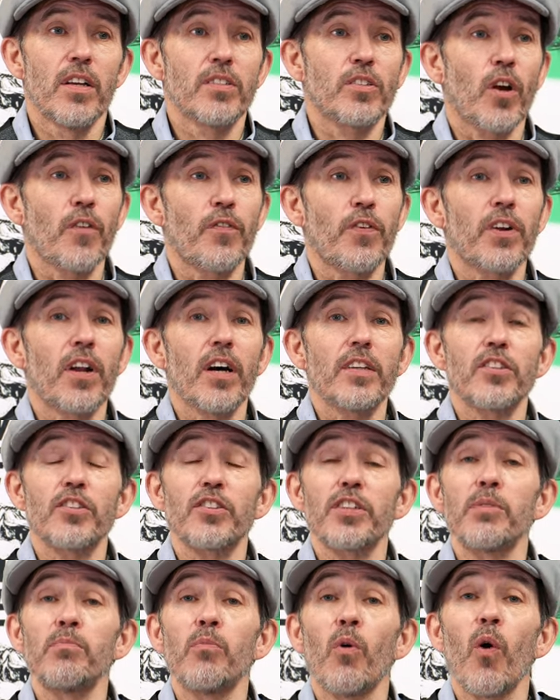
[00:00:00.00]
So if you'd like to
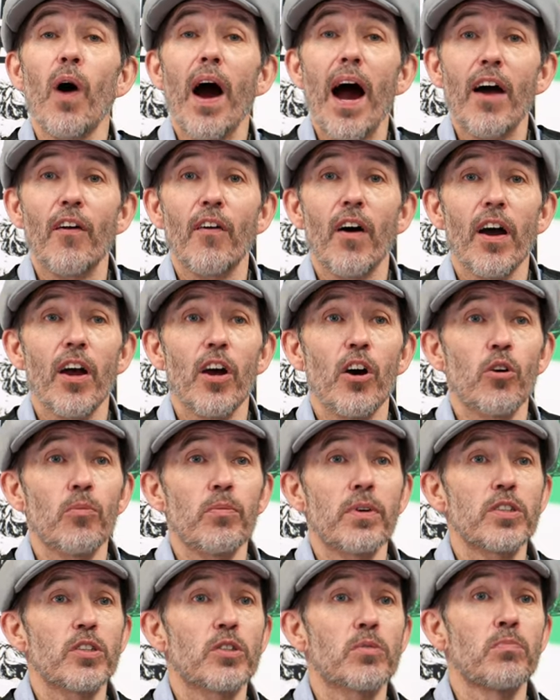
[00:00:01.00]
see more Arai
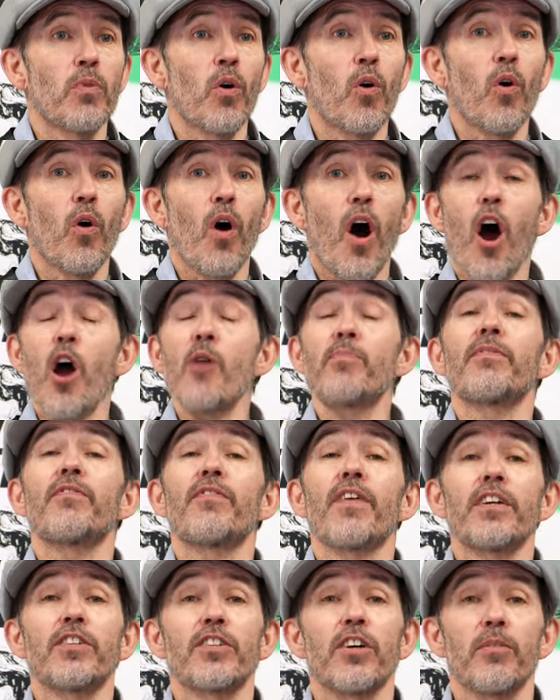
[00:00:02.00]
helmets, more open
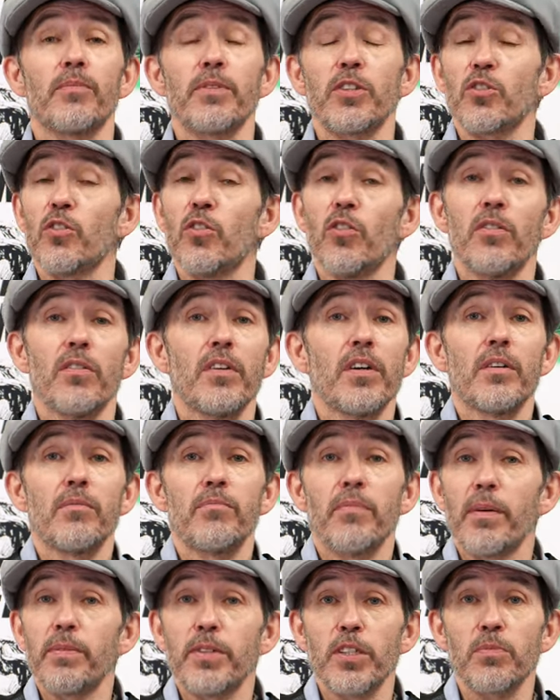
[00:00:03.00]
face helmets, or
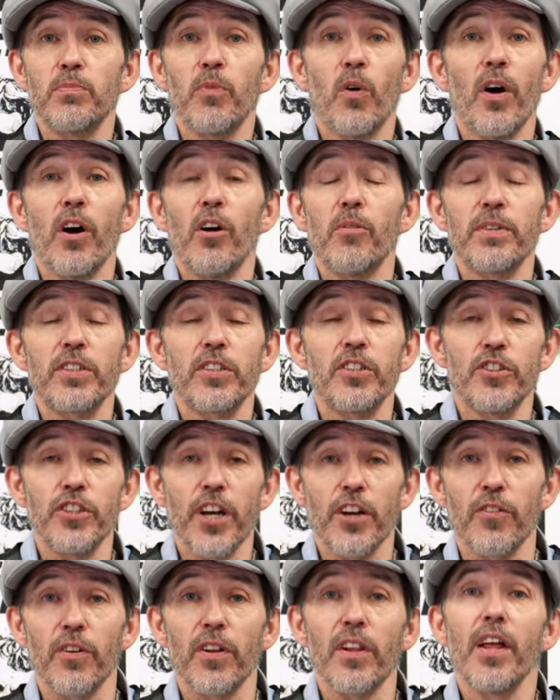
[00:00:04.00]
maybe just more helmets in
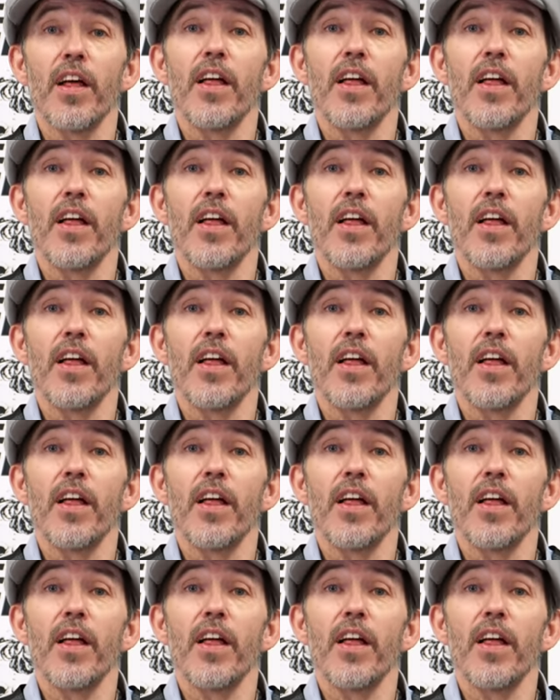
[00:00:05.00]
general,